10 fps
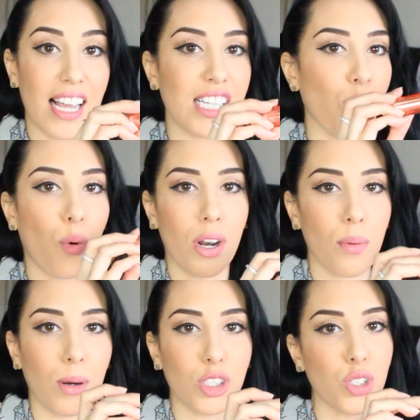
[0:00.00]
is one
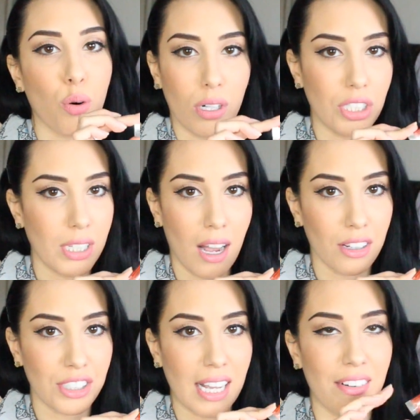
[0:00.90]
of the most gorgeous
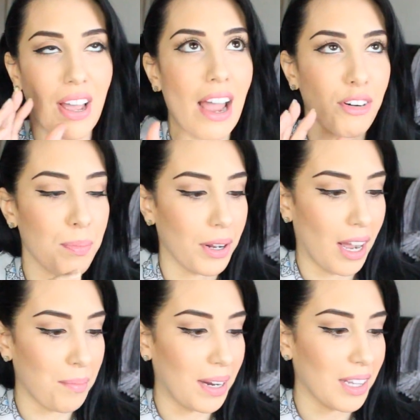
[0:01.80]
colors I've ever
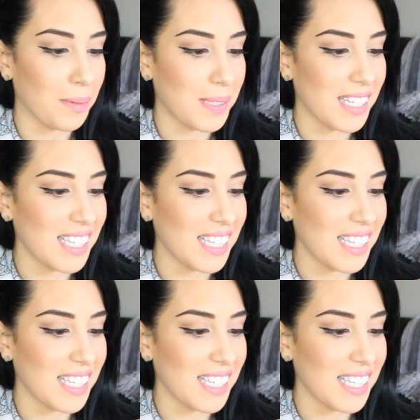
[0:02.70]
put on my lips.